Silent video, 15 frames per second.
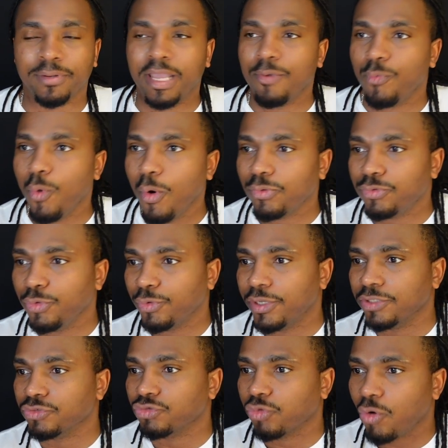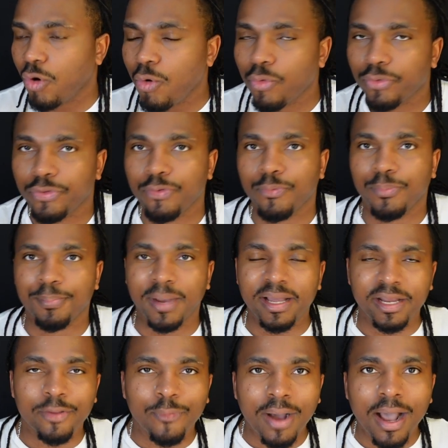They want to control you
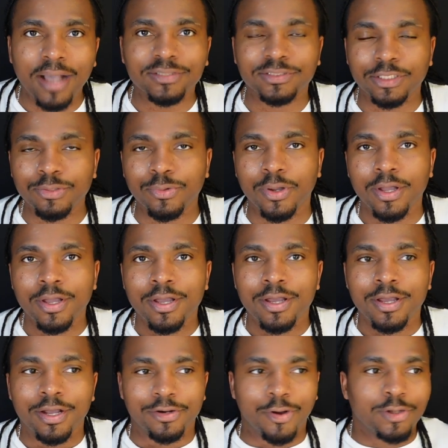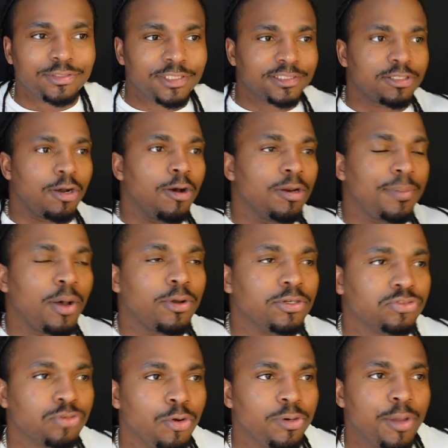money-wise too. Narcissists are all about control.